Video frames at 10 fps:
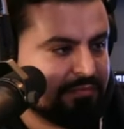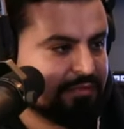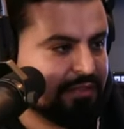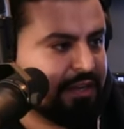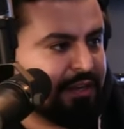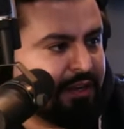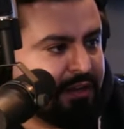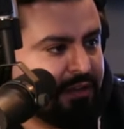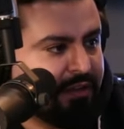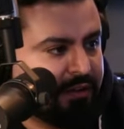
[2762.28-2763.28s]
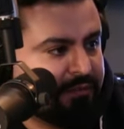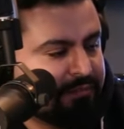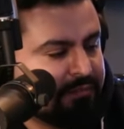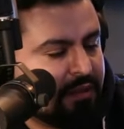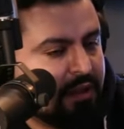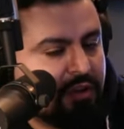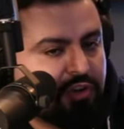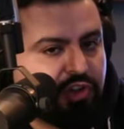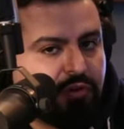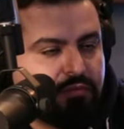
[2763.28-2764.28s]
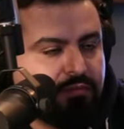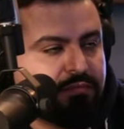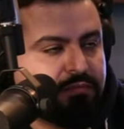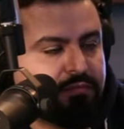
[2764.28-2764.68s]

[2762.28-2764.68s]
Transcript: Yeah, yeah, yeah, yeah. So,